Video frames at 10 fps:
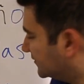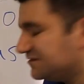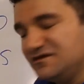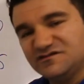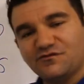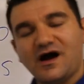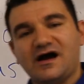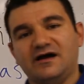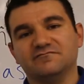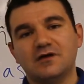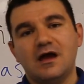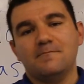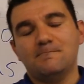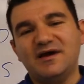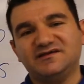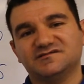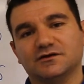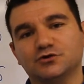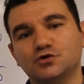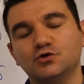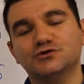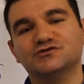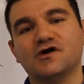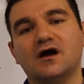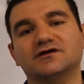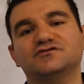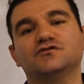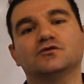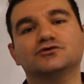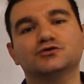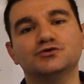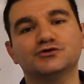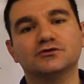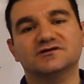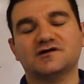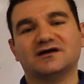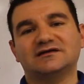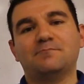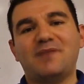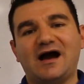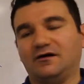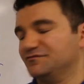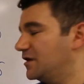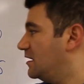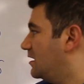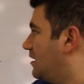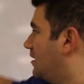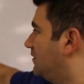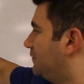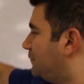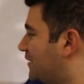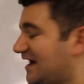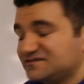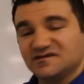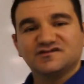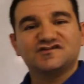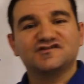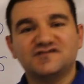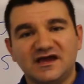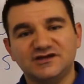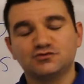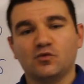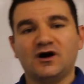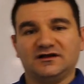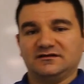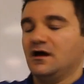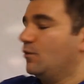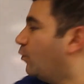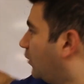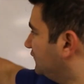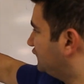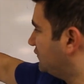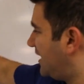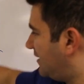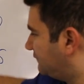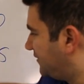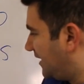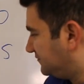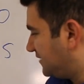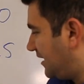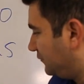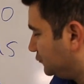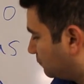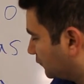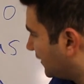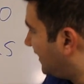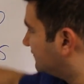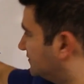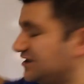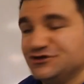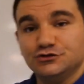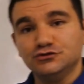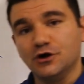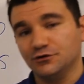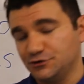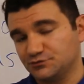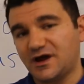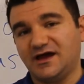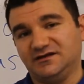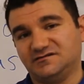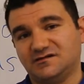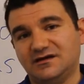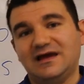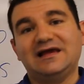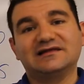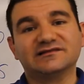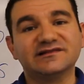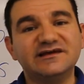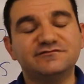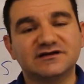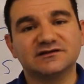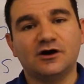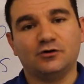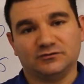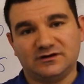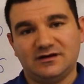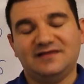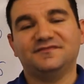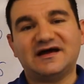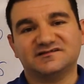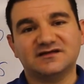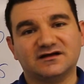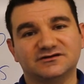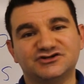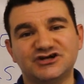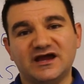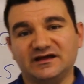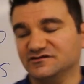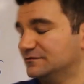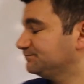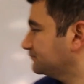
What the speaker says: of these 5 based on who you're talking to or who you're talking about. That's stage 1. Once you have that down, you planted it, you know you're right, leave it alone. That's not going to change.